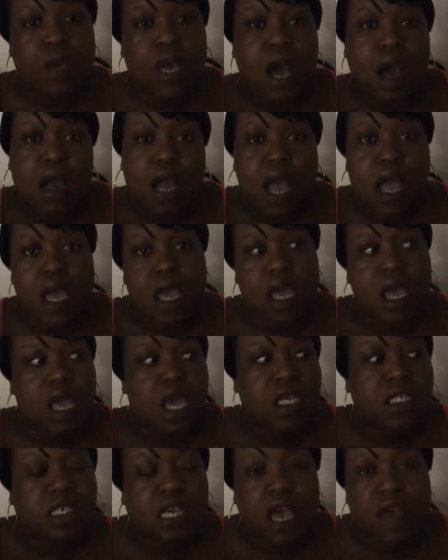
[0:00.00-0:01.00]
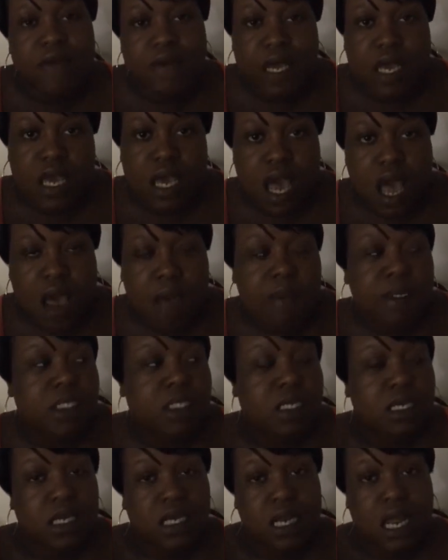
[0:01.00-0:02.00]
we all got HIV in common,
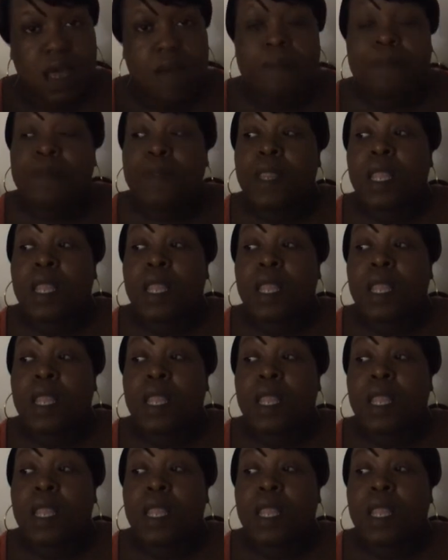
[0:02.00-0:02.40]
da da da.